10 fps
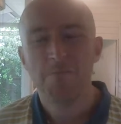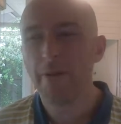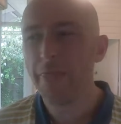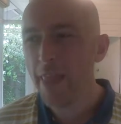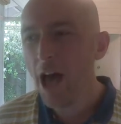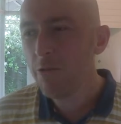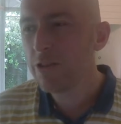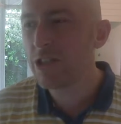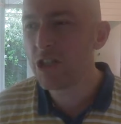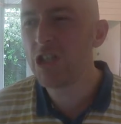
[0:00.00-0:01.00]
But now
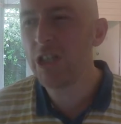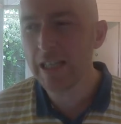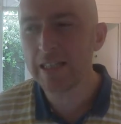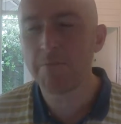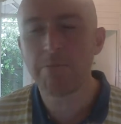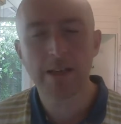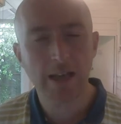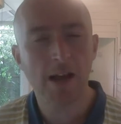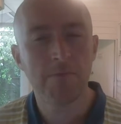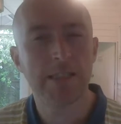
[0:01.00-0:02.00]
it's just
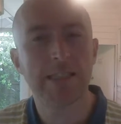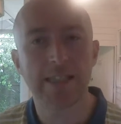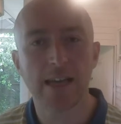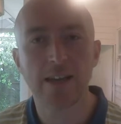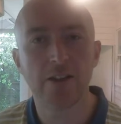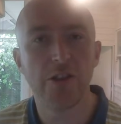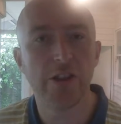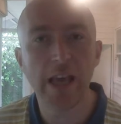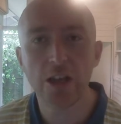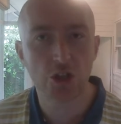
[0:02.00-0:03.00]
become
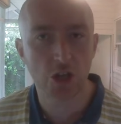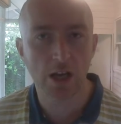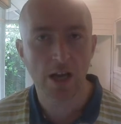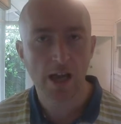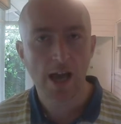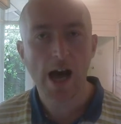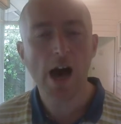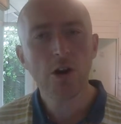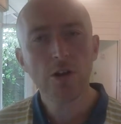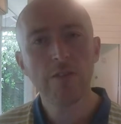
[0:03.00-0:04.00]
second nature.
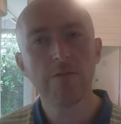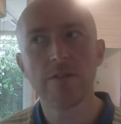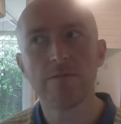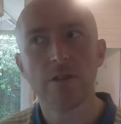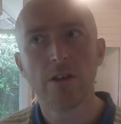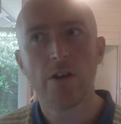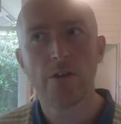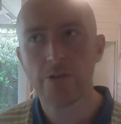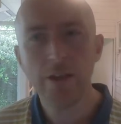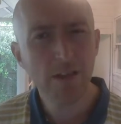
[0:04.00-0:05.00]
I don't even
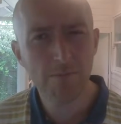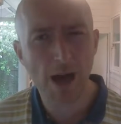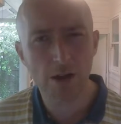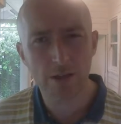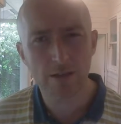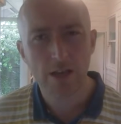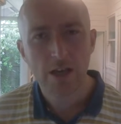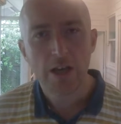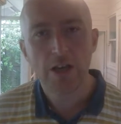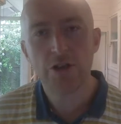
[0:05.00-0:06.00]
think about it.
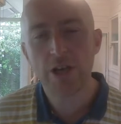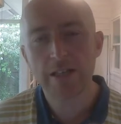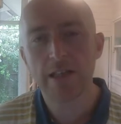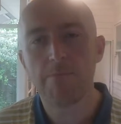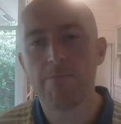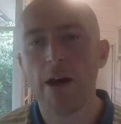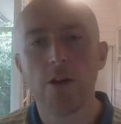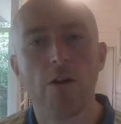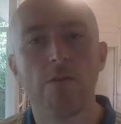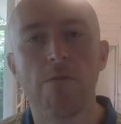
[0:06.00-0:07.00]
It's just a
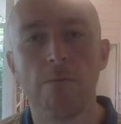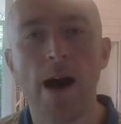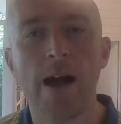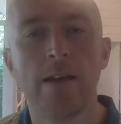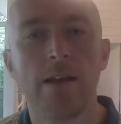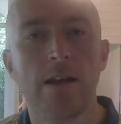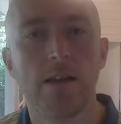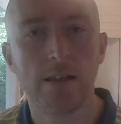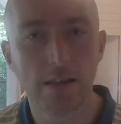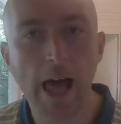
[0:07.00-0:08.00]
part of my
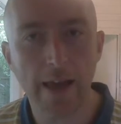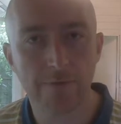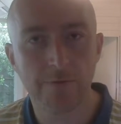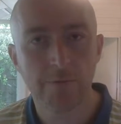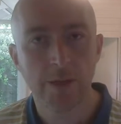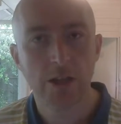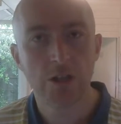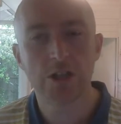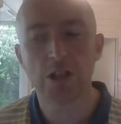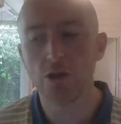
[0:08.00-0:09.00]
life,
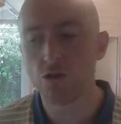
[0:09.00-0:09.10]
just